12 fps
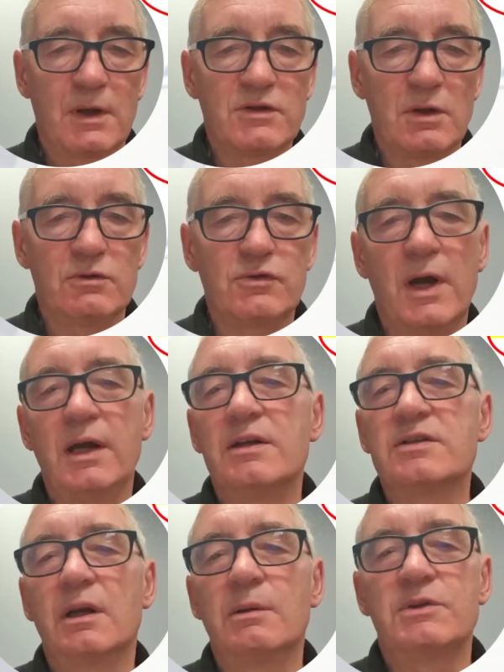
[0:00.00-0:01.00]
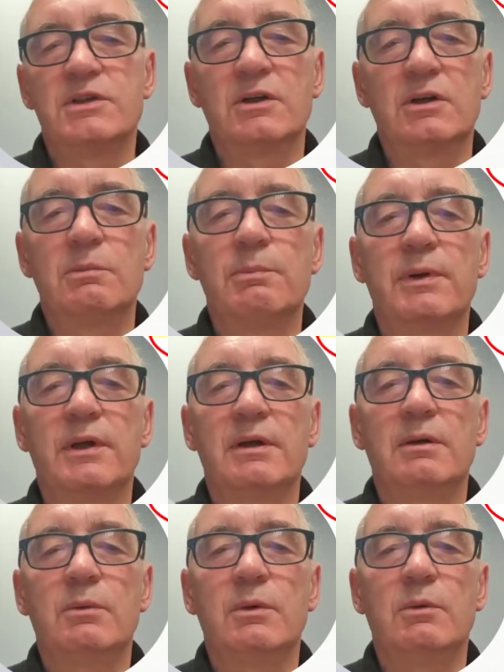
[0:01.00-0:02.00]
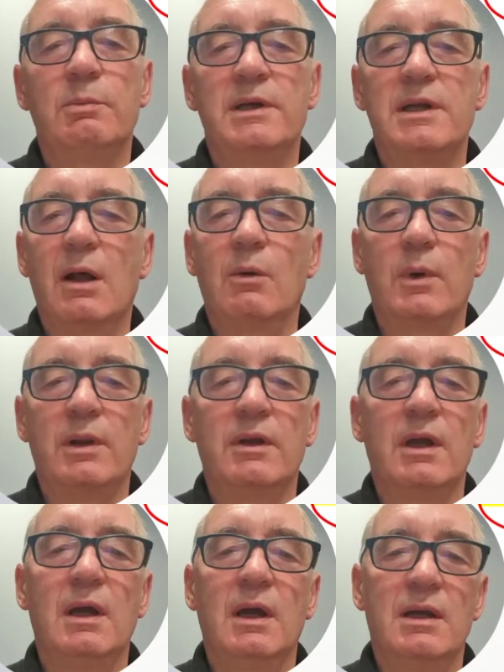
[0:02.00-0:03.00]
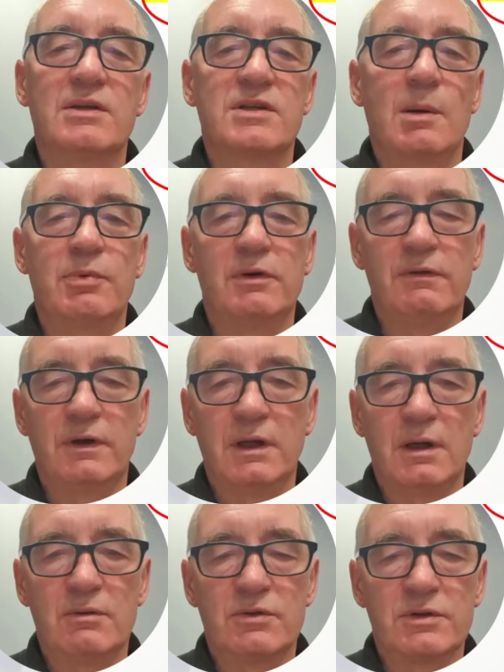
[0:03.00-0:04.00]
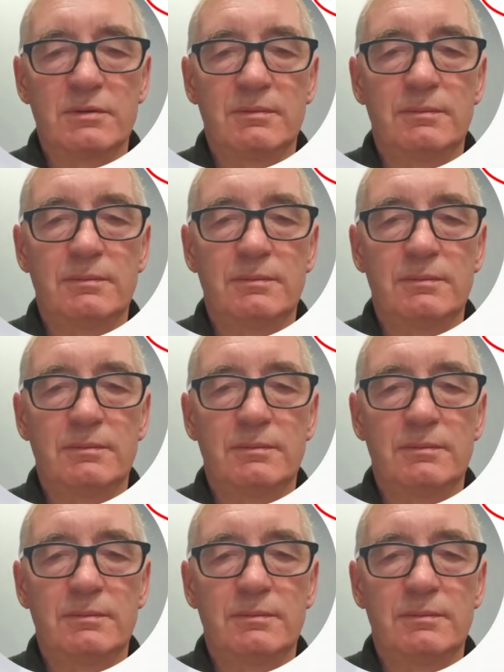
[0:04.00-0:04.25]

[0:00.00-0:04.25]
Sole traders and limited company will be dealt with in separate videos.